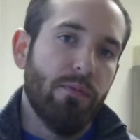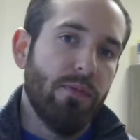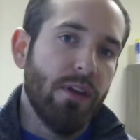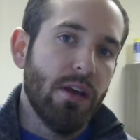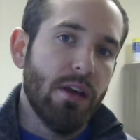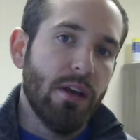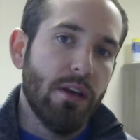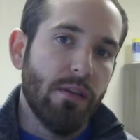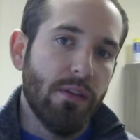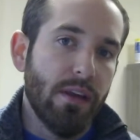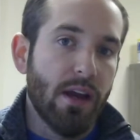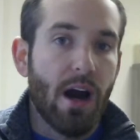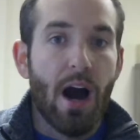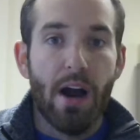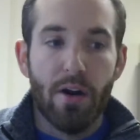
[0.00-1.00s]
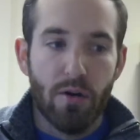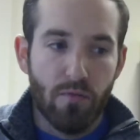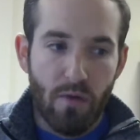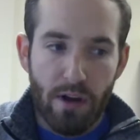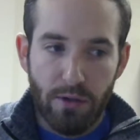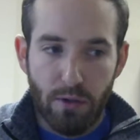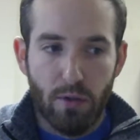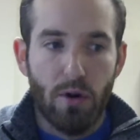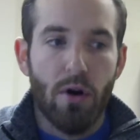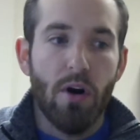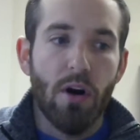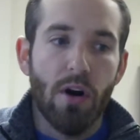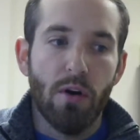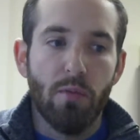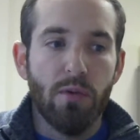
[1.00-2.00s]
the hired rental
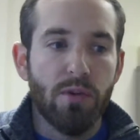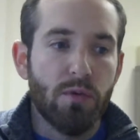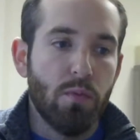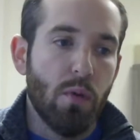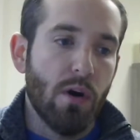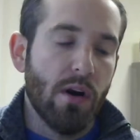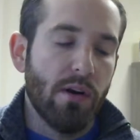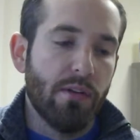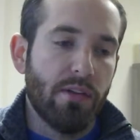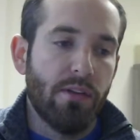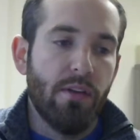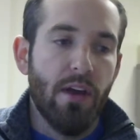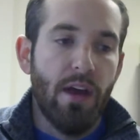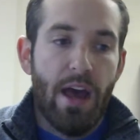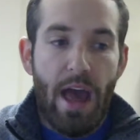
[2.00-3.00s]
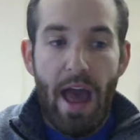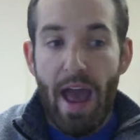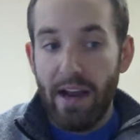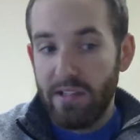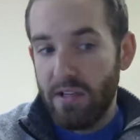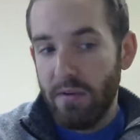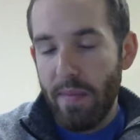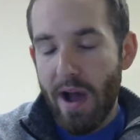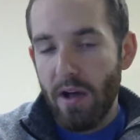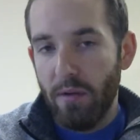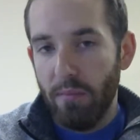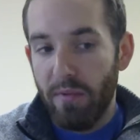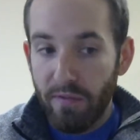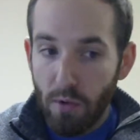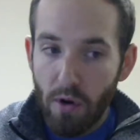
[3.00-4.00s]
car was worth X
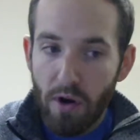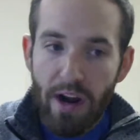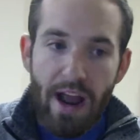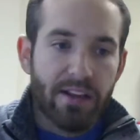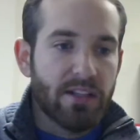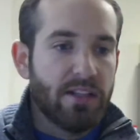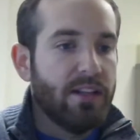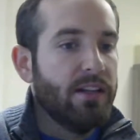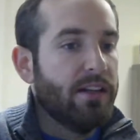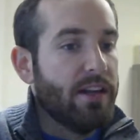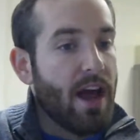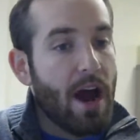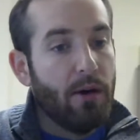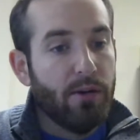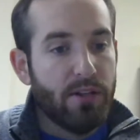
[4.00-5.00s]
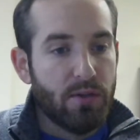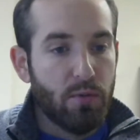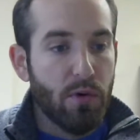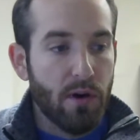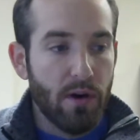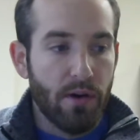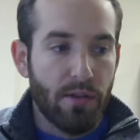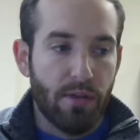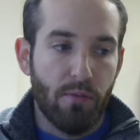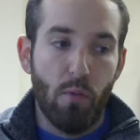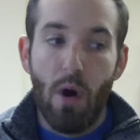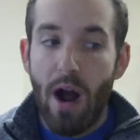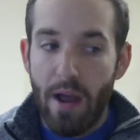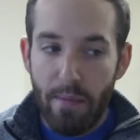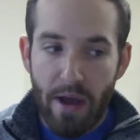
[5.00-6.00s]
amount before an accident. Now it's worth
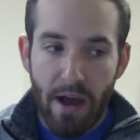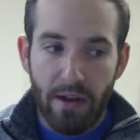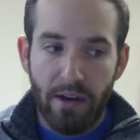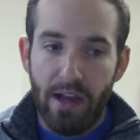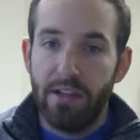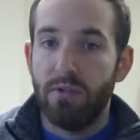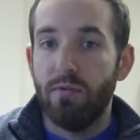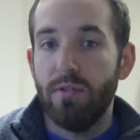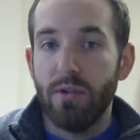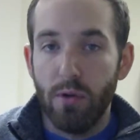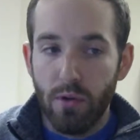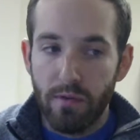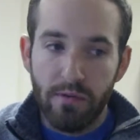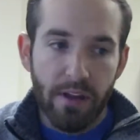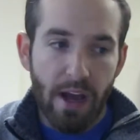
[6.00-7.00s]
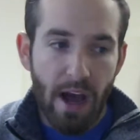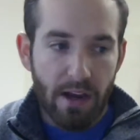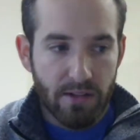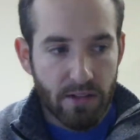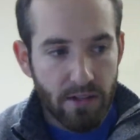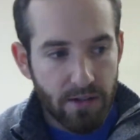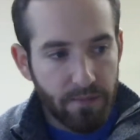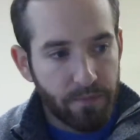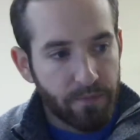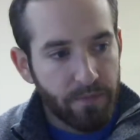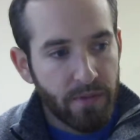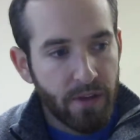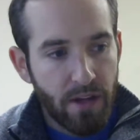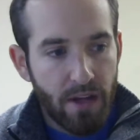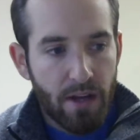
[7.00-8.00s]
Y amount as a result of the accident.
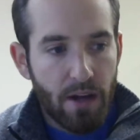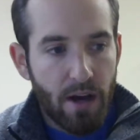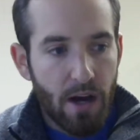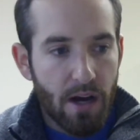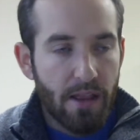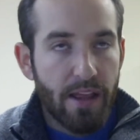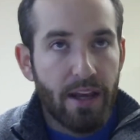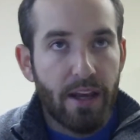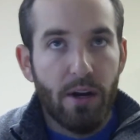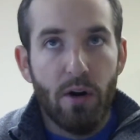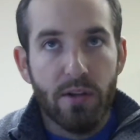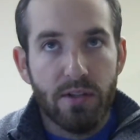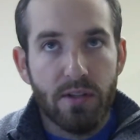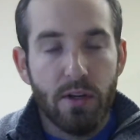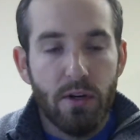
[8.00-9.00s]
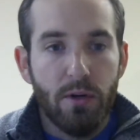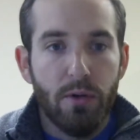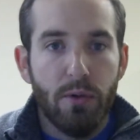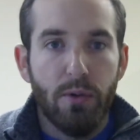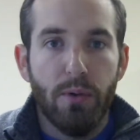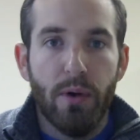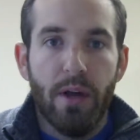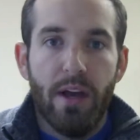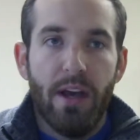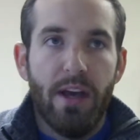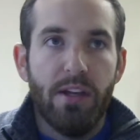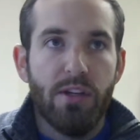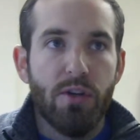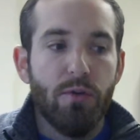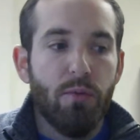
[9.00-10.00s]
They can also
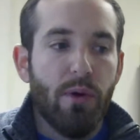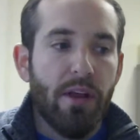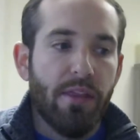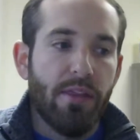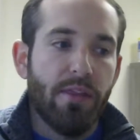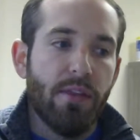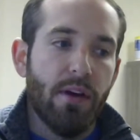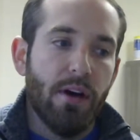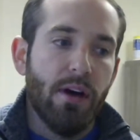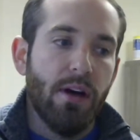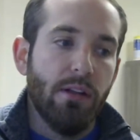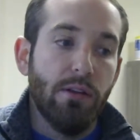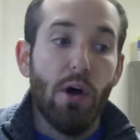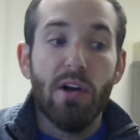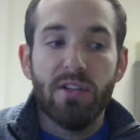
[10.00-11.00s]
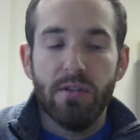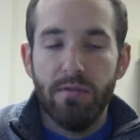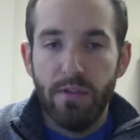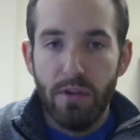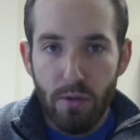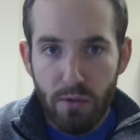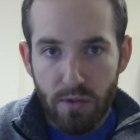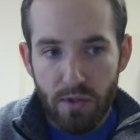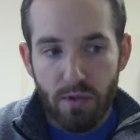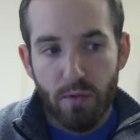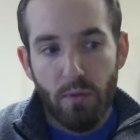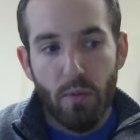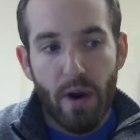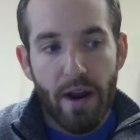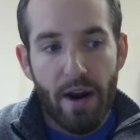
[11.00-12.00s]
hit you with loss of use
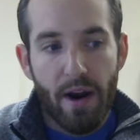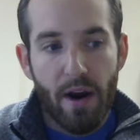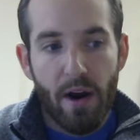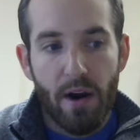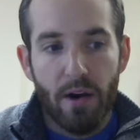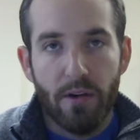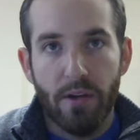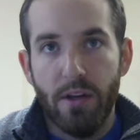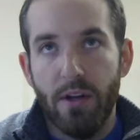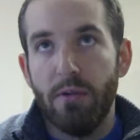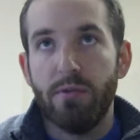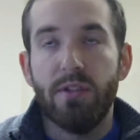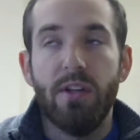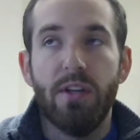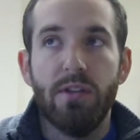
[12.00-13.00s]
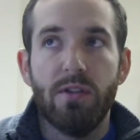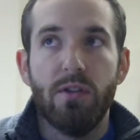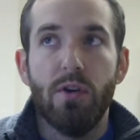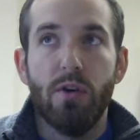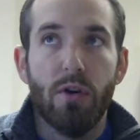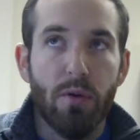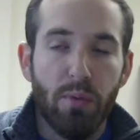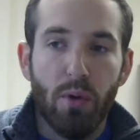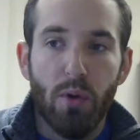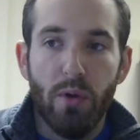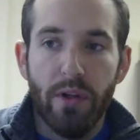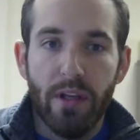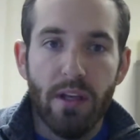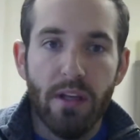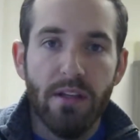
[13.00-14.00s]
where, since your
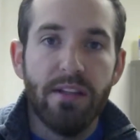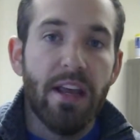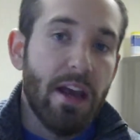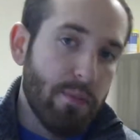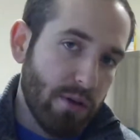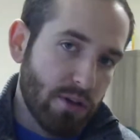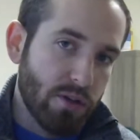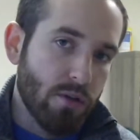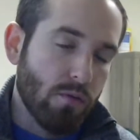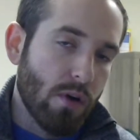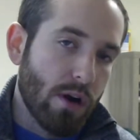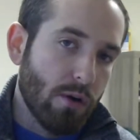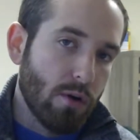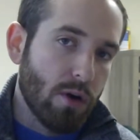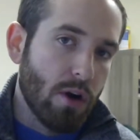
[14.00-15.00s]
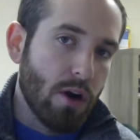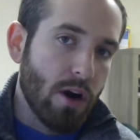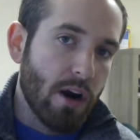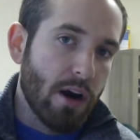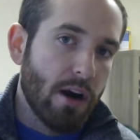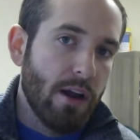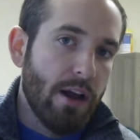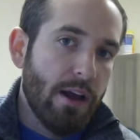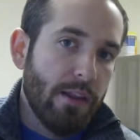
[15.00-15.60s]
employee damaged the rental car